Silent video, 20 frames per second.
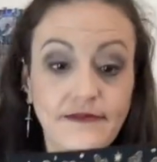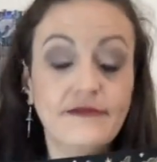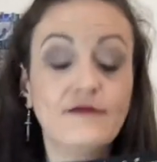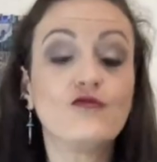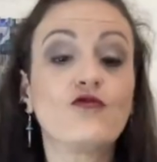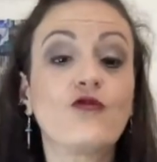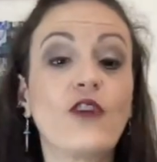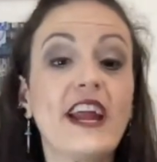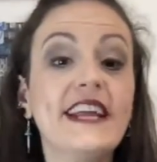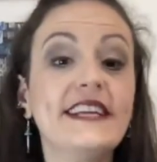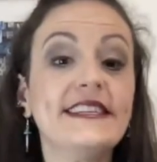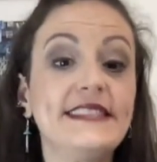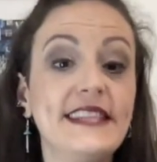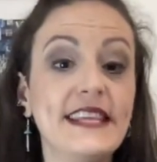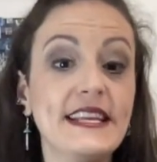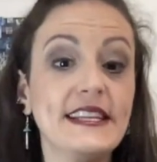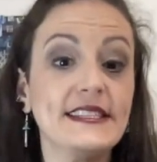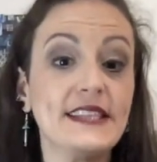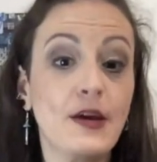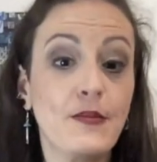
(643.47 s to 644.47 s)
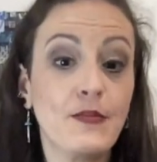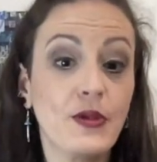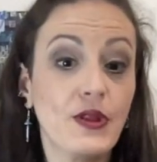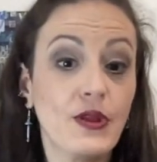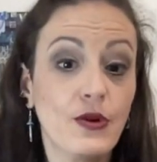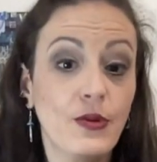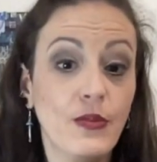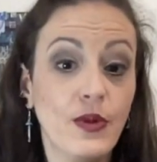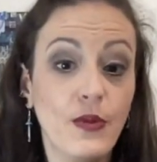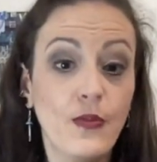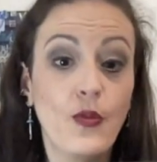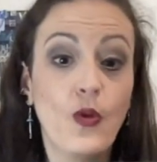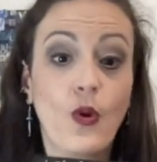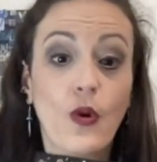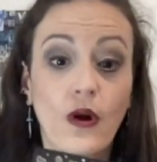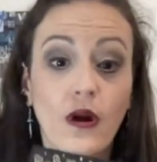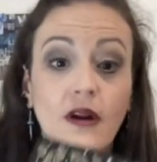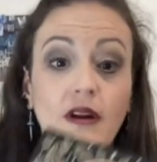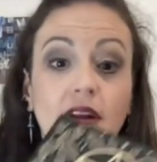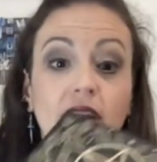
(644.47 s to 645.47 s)
raise things up a little bit
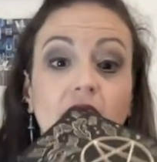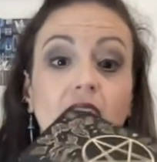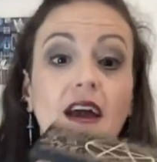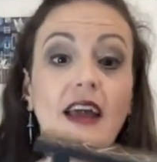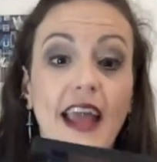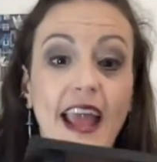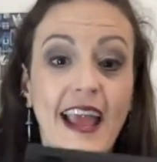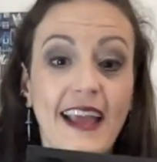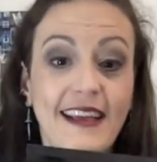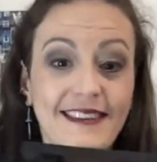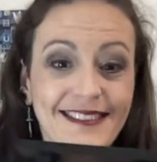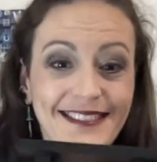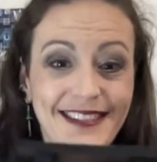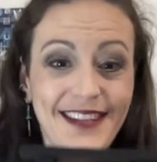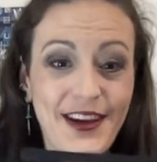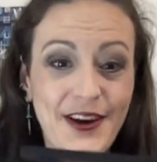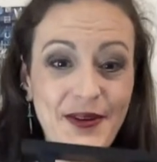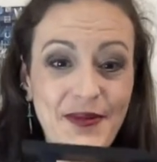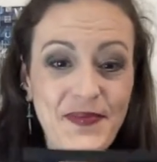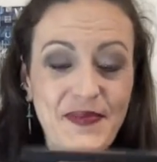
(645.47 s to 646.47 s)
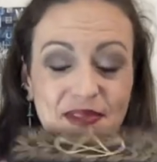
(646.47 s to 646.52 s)
more. So